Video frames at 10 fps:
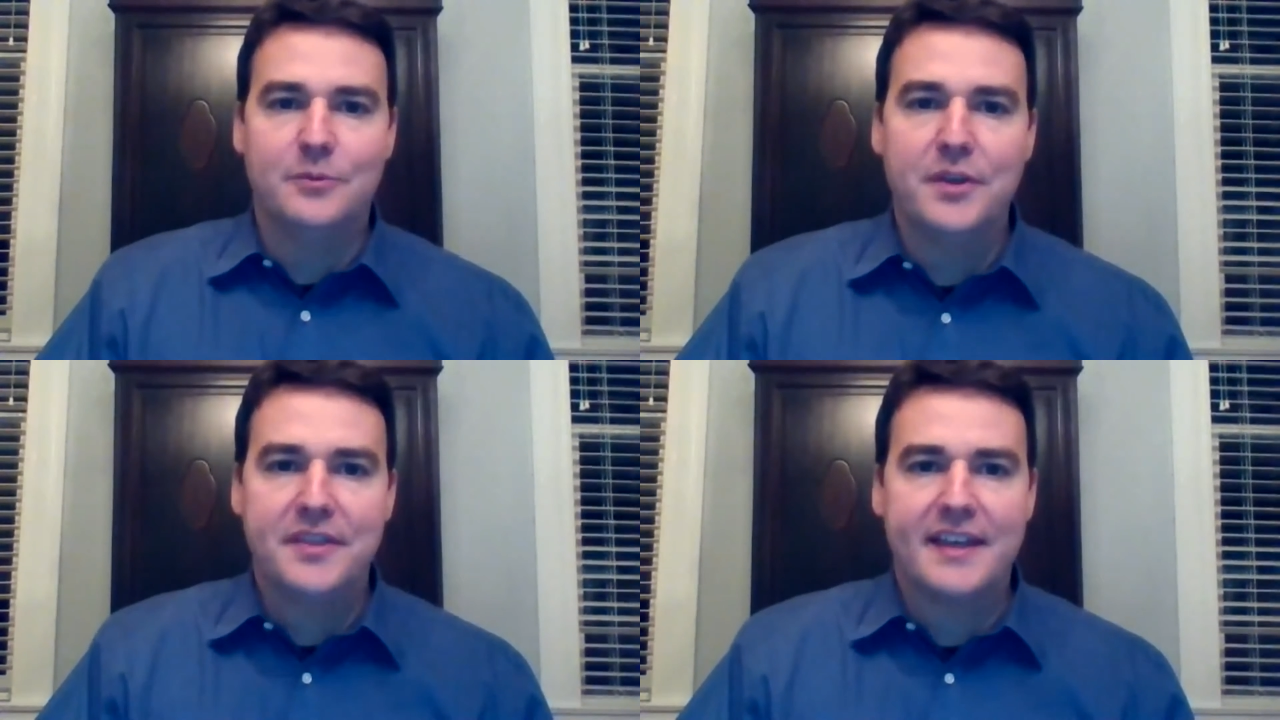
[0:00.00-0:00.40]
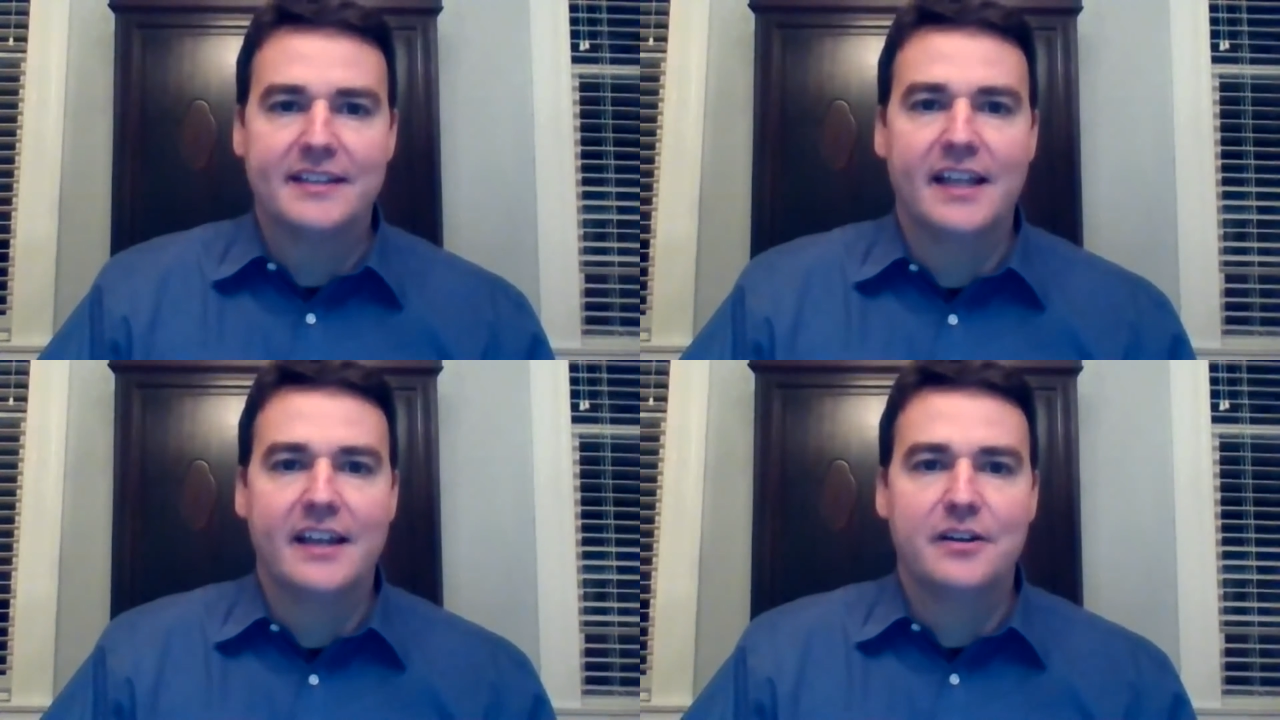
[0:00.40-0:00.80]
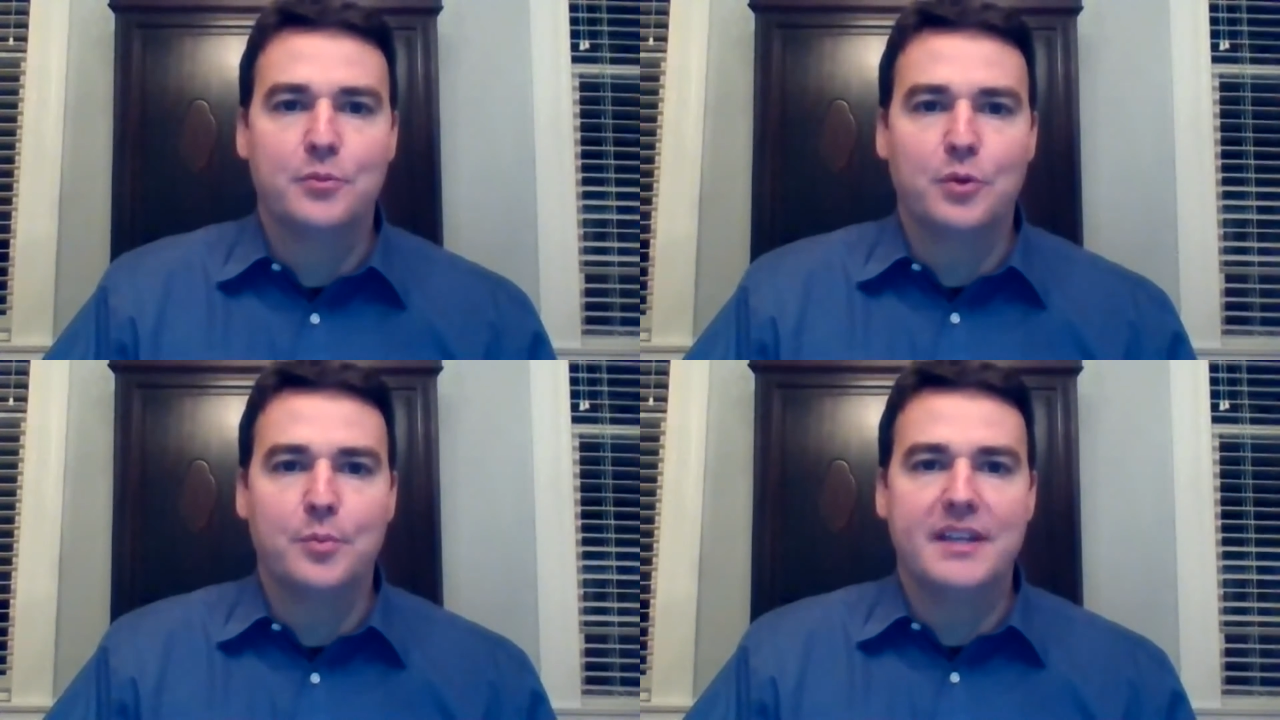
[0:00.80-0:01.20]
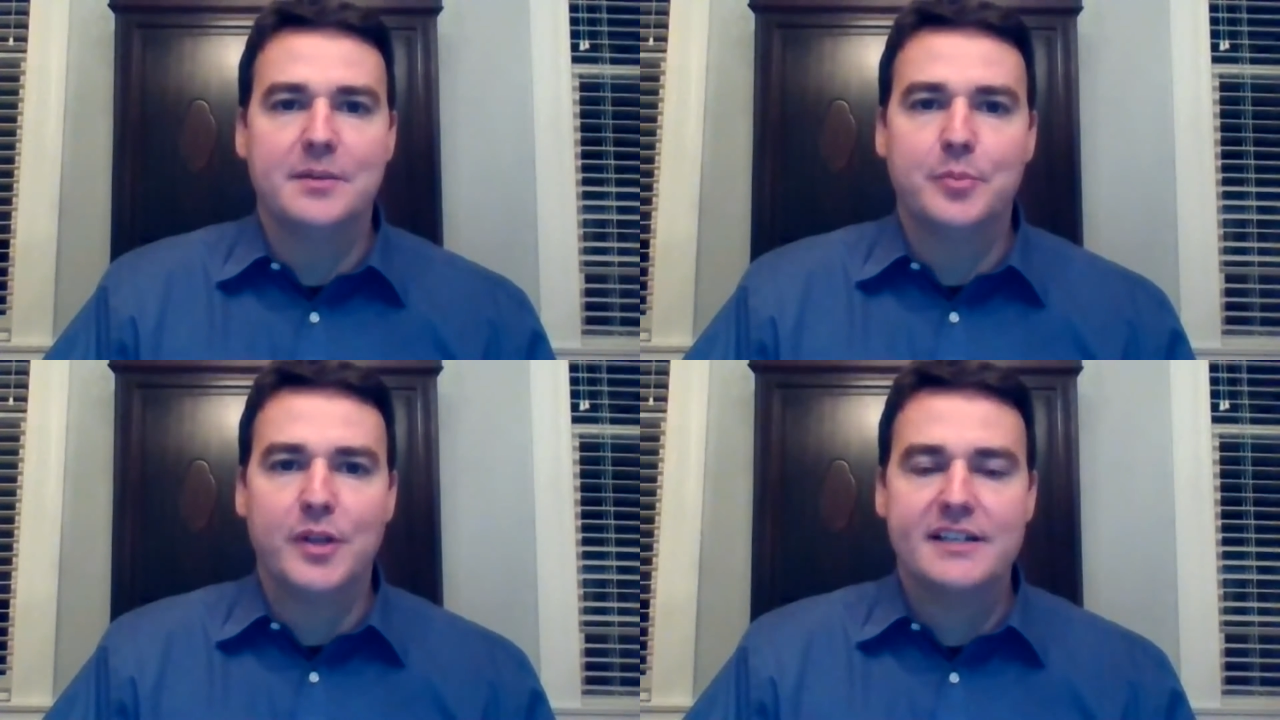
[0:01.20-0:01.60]
With that letter will be a
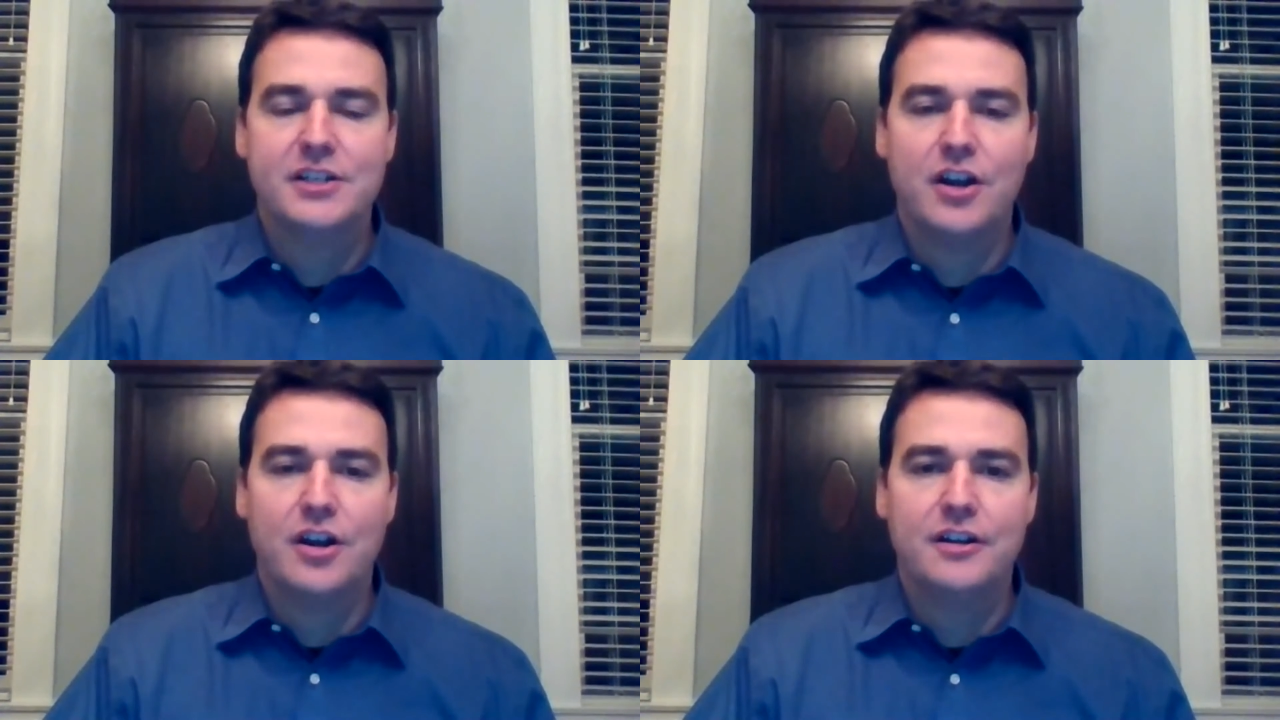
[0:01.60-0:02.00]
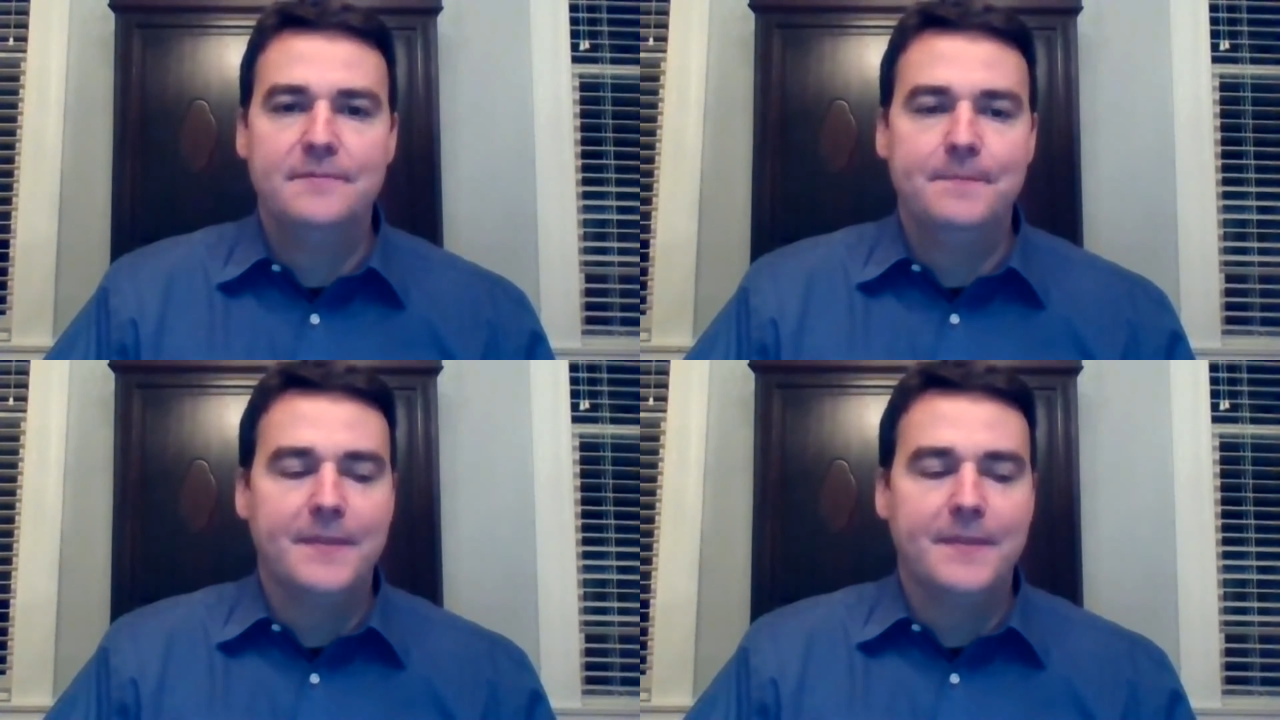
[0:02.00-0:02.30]
pledge card.